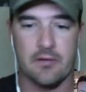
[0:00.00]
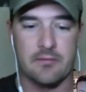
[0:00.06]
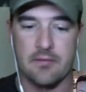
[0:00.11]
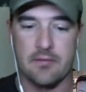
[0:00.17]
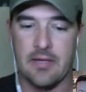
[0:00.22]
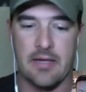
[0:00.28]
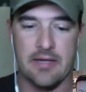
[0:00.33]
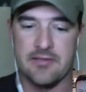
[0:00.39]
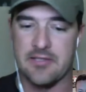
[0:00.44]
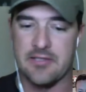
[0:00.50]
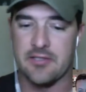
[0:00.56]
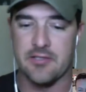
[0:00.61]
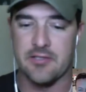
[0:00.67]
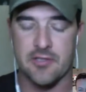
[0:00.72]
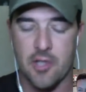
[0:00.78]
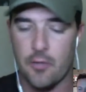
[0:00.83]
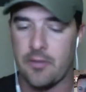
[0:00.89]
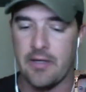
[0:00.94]
I, I see
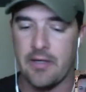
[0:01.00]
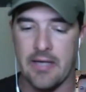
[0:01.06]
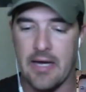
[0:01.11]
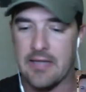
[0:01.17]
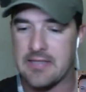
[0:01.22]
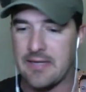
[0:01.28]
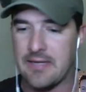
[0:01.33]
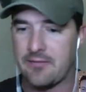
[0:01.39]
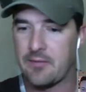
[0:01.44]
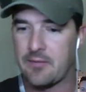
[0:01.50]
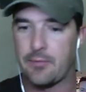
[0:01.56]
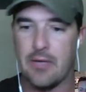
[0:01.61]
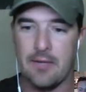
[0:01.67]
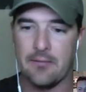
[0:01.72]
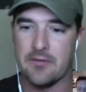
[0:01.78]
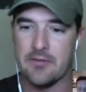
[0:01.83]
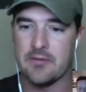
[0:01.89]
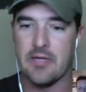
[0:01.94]
so many guys having the problem
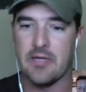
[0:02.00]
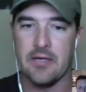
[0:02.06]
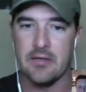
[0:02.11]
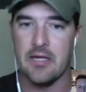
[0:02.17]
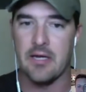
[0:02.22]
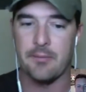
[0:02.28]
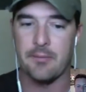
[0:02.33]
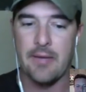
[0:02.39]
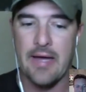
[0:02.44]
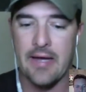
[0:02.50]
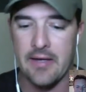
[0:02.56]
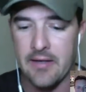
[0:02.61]
with slide lock back